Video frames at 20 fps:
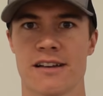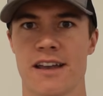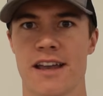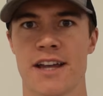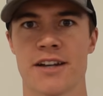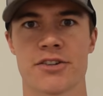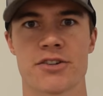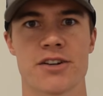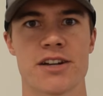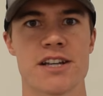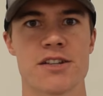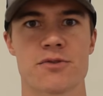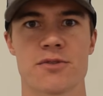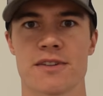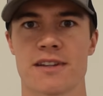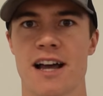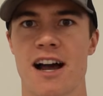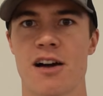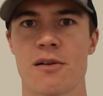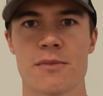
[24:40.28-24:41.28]
increased
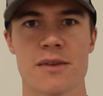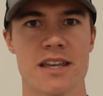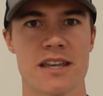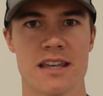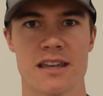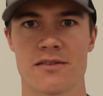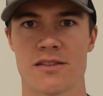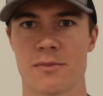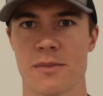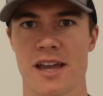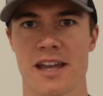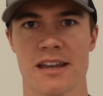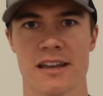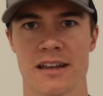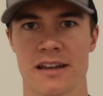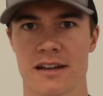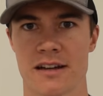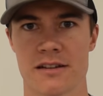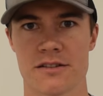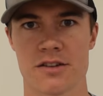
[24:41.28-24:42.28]
without me even
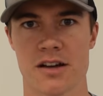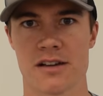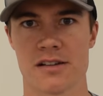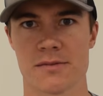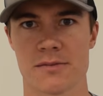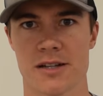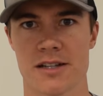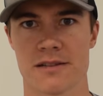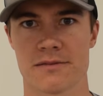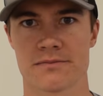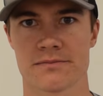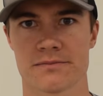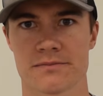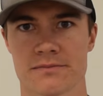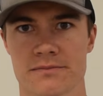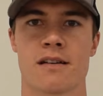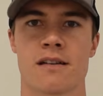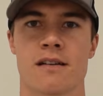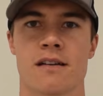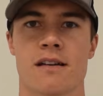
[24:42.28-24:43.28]
making an adjustment.
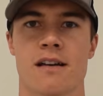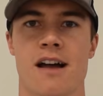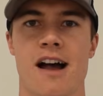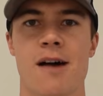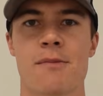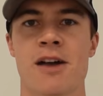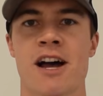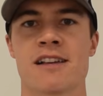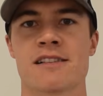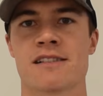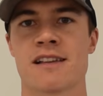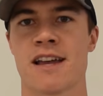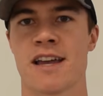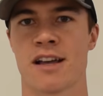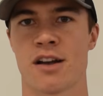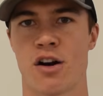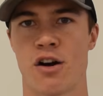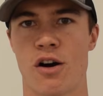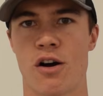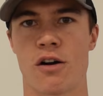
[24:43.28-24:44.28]
I'm not
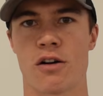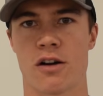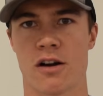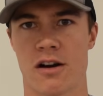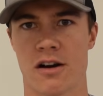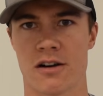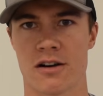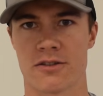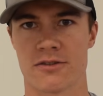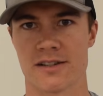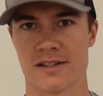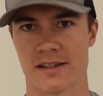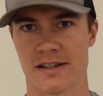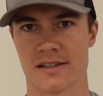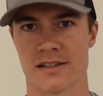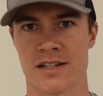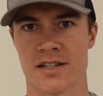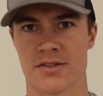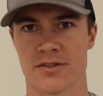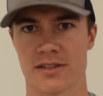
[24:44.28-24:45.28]
saying all Carter
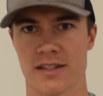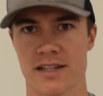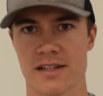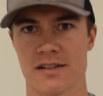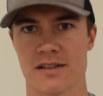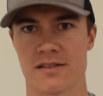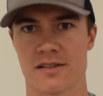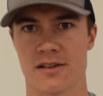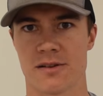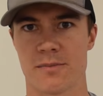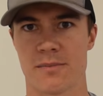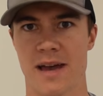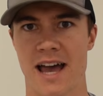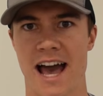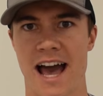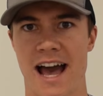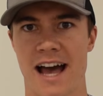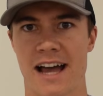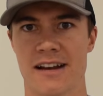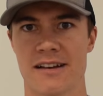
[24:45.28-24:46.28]
resistance releases are
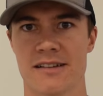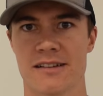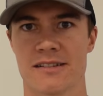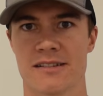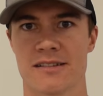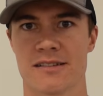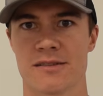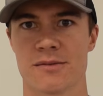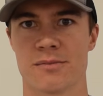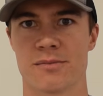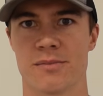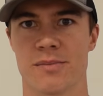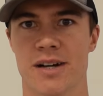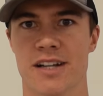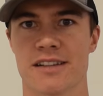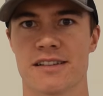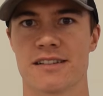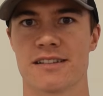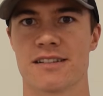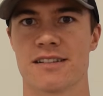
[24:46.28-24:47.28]
bad,
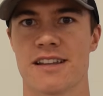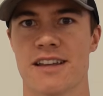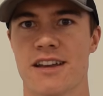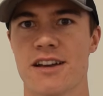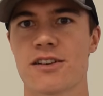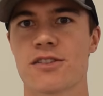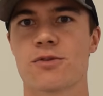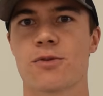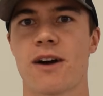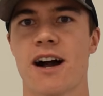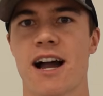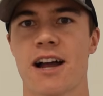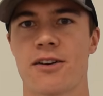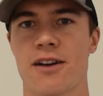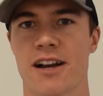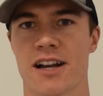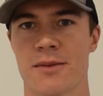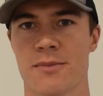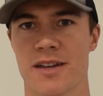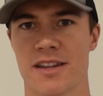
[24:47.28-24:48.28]
but here's why I
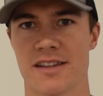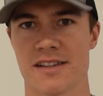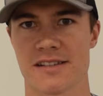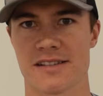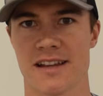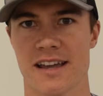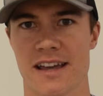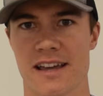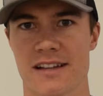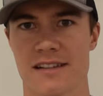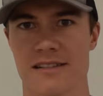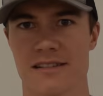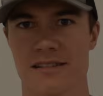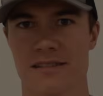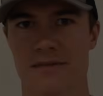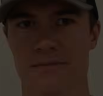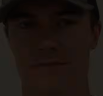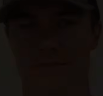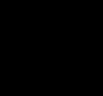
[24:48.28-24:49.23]
recommend the Stands.